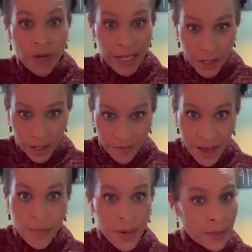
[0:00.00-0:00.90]
woven into the
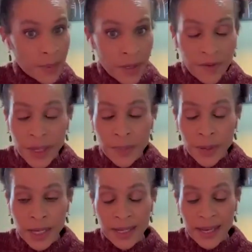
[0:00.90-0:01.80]
fabric, beautifully
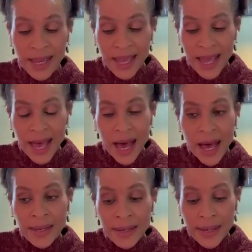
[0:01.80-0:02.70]
put.
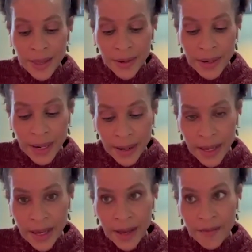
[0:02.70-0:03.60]
Another
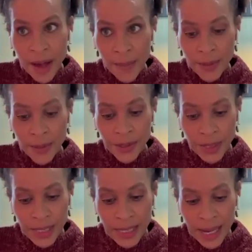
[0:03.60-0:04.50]
area of
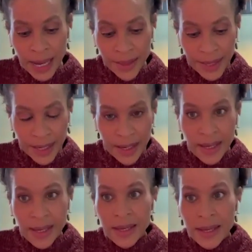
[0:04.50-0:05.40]
opportunity I think
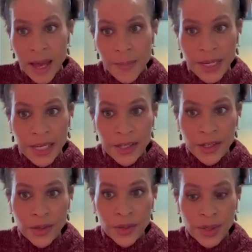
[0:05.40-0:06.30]

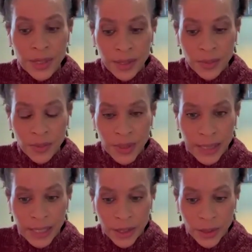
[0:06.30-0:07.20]
companies could
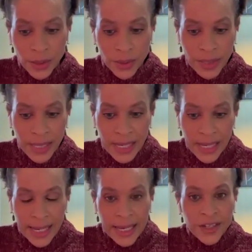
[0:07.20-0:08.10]
really use
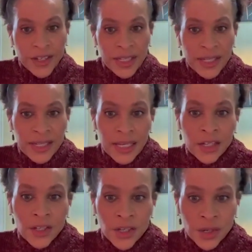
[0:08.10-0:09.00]
is just
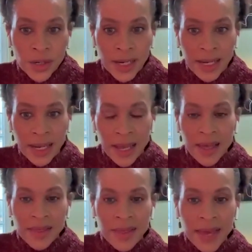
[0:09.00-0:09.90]
ensuring
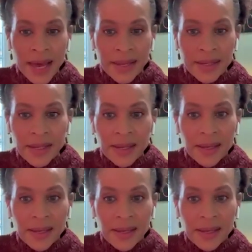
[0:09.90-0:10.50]
that